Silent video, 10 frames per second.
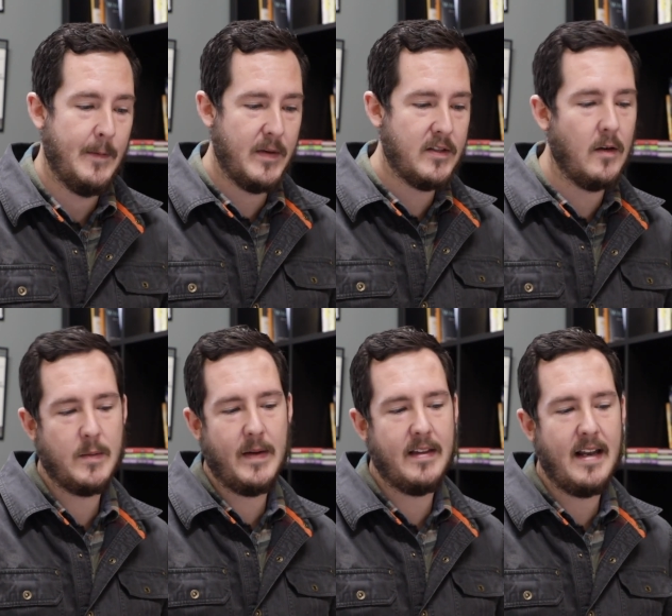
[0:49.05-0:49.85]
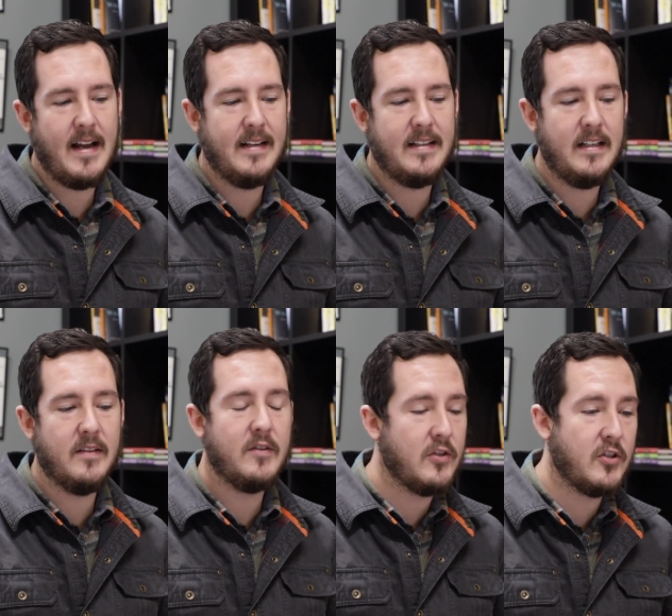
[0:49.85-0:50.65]
And we talked about that
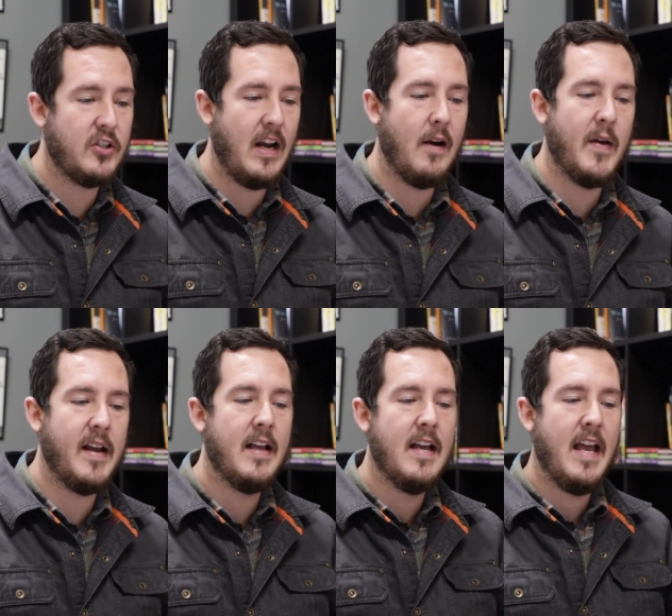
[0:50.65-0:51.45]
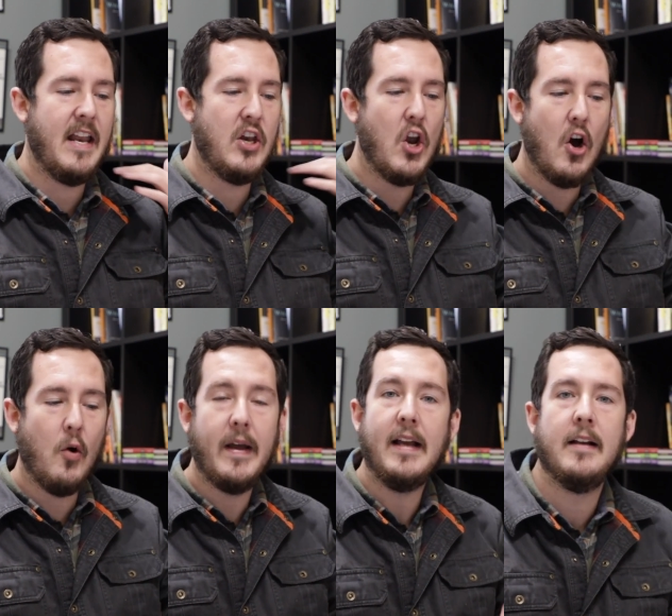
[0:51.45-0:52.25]
idea of just sharing and
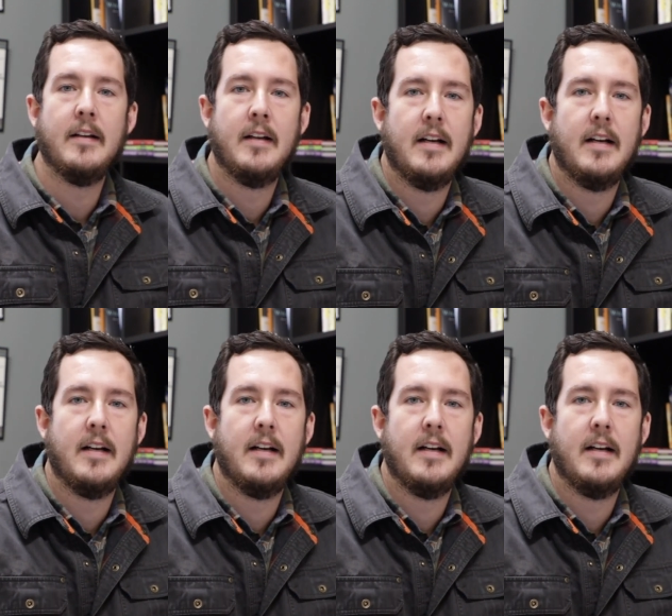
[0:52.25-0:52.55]
knowing.